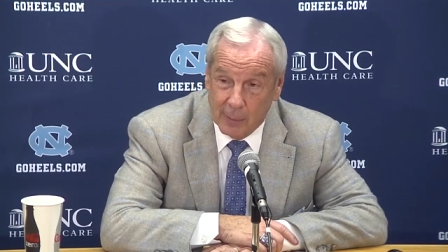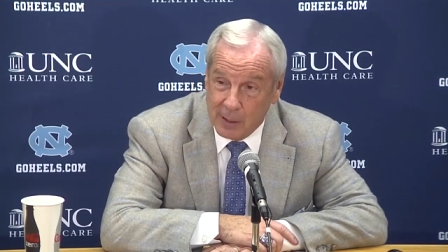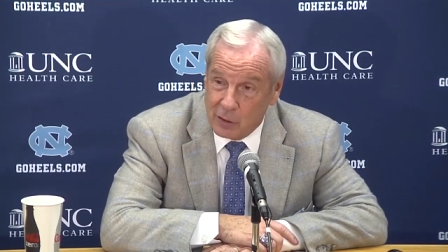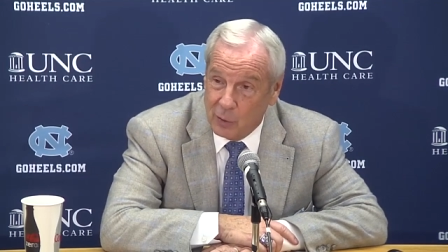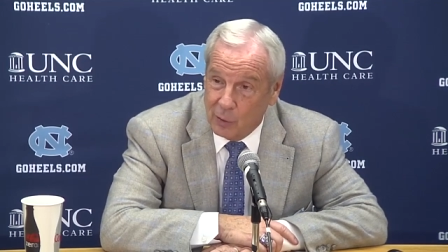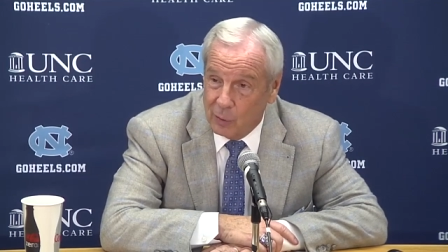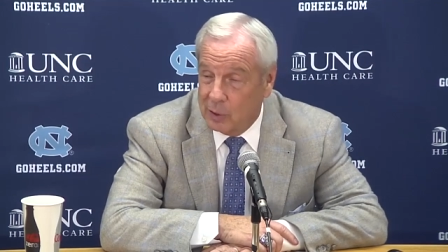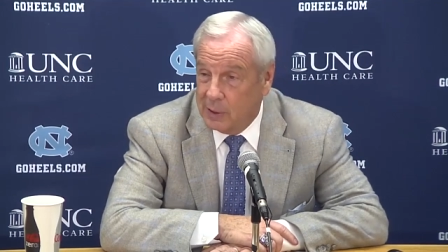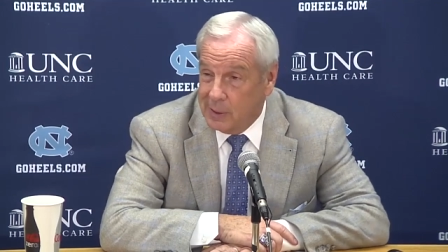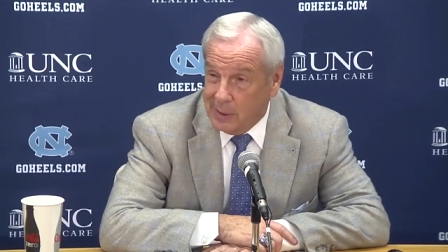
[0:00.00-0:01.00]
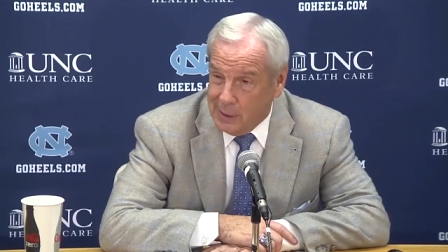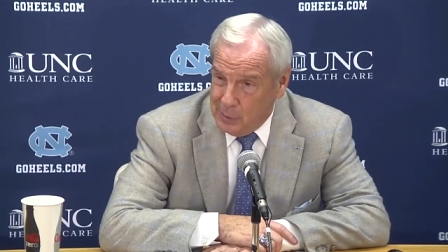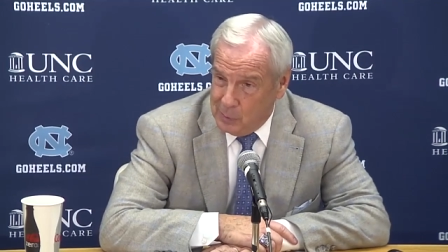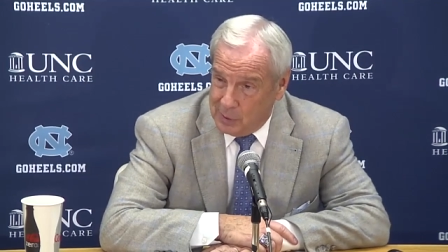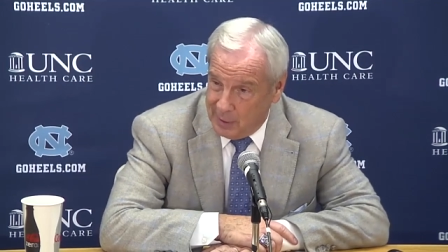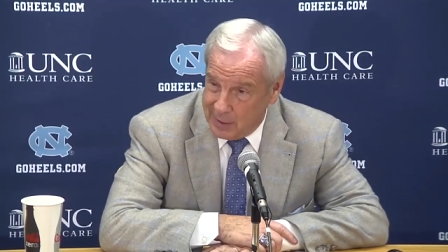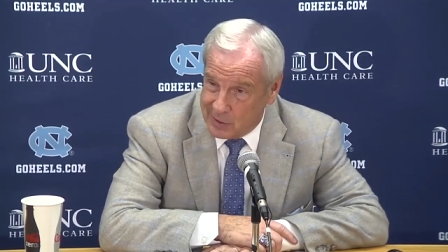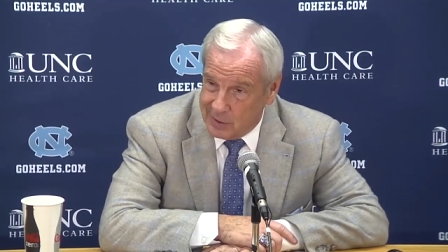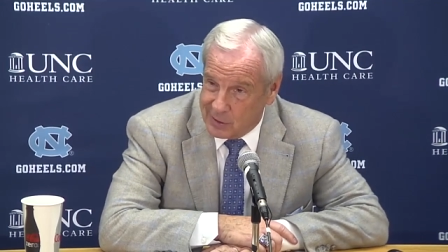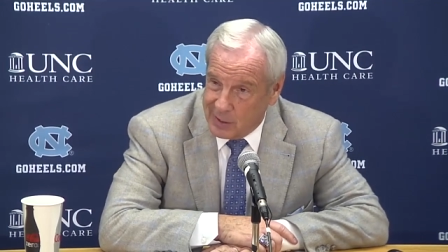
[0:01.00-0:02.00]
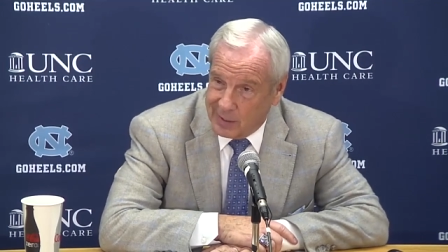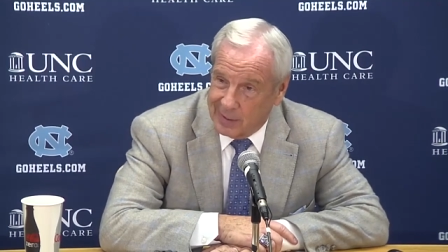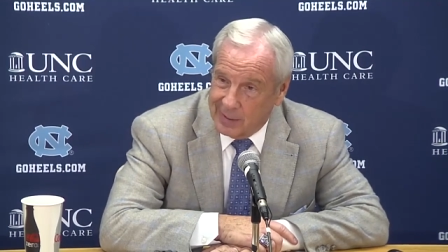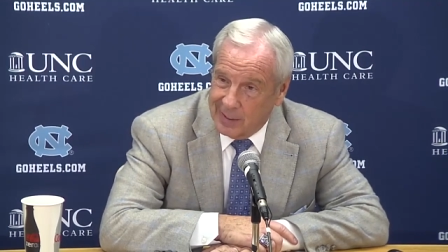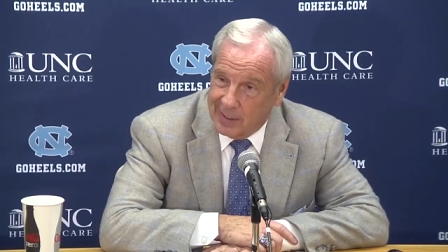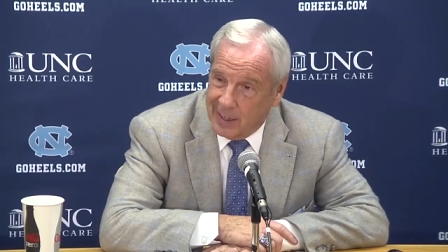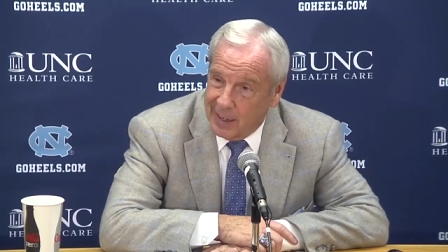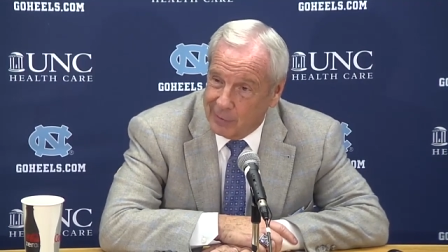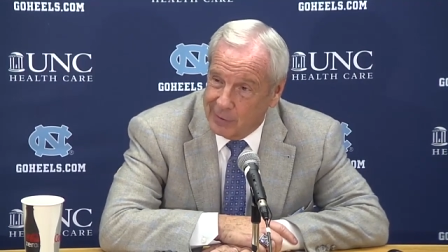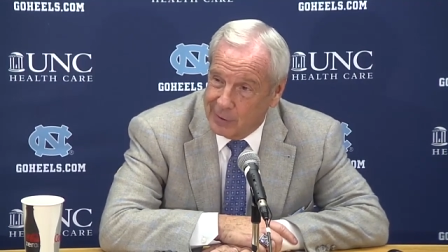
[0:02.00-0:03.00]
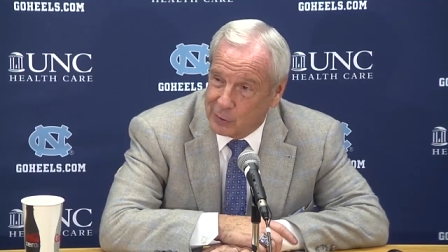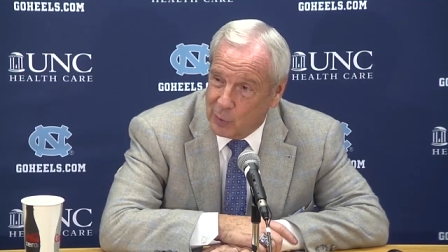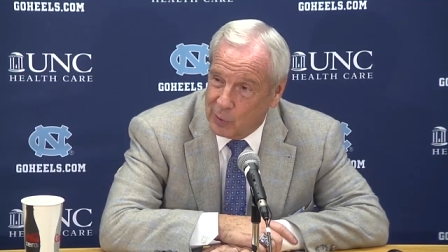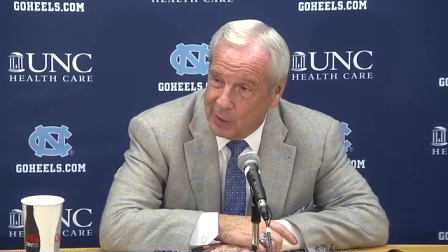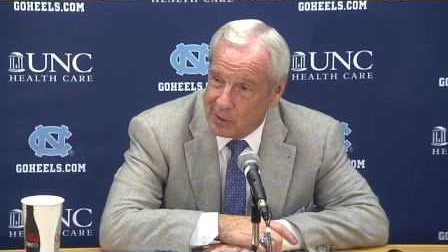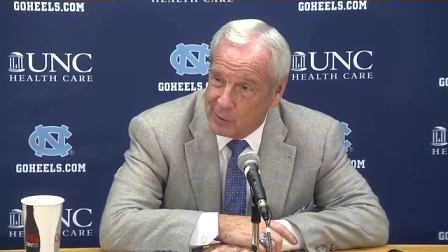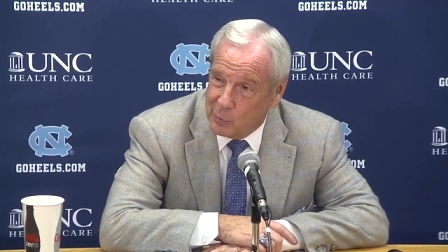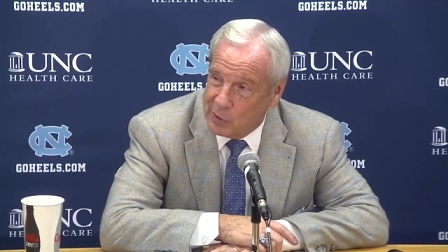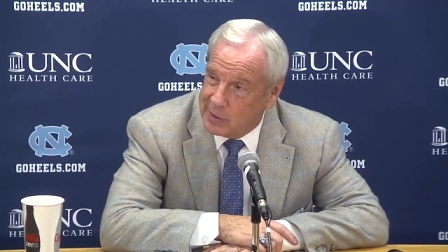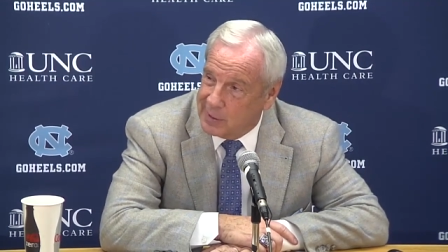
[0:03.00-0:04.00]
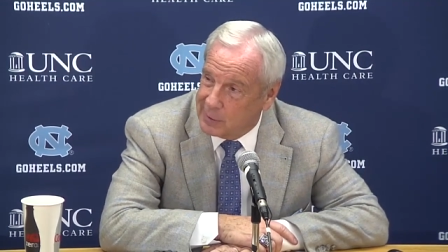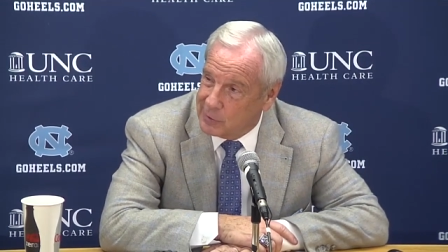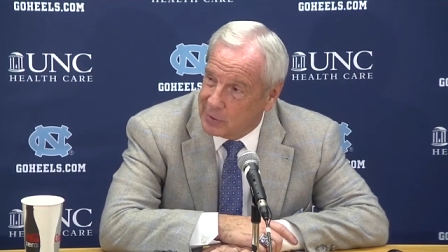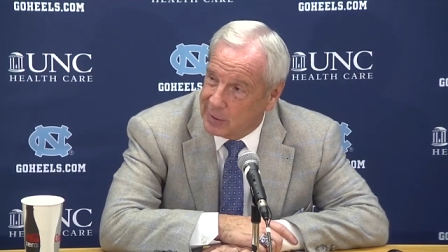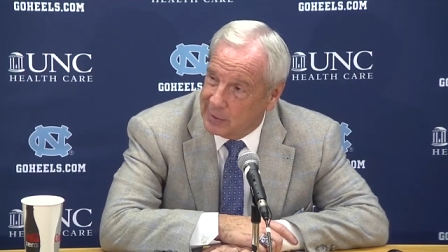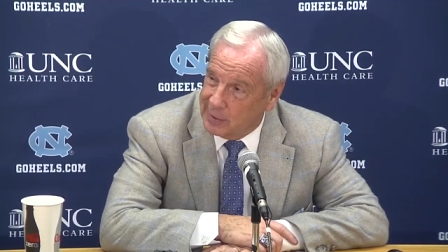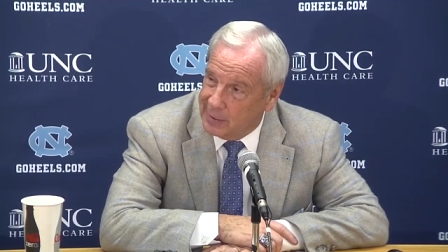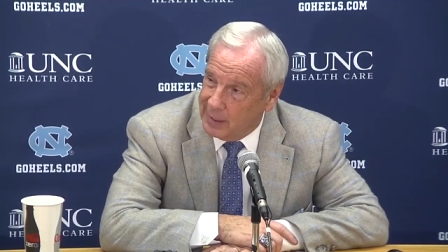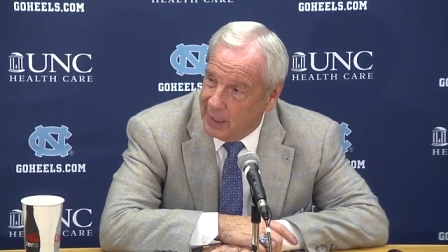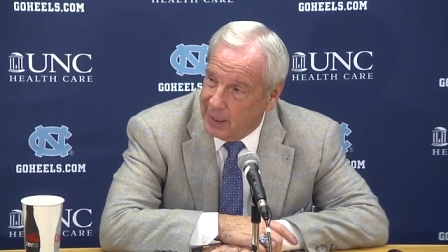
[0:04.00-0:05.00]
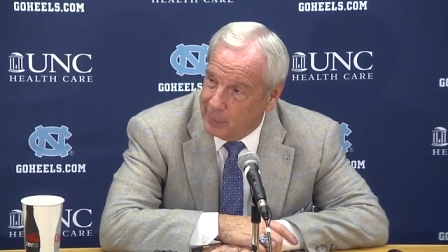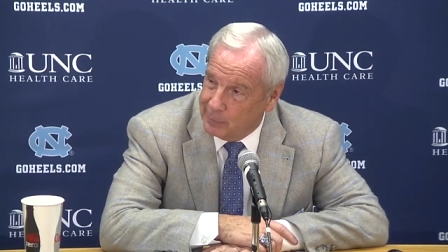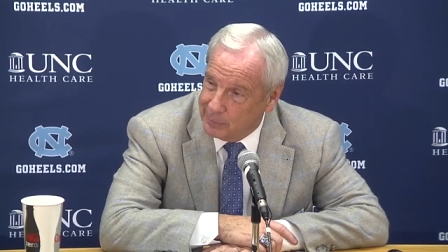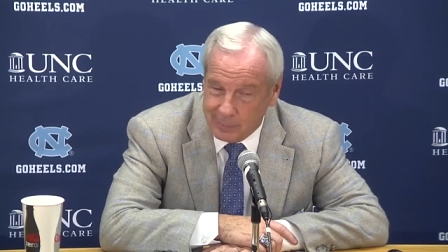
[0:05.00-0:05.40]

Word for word: They scored with less than a second in the half, and then scored less than one tenth of a second in the game.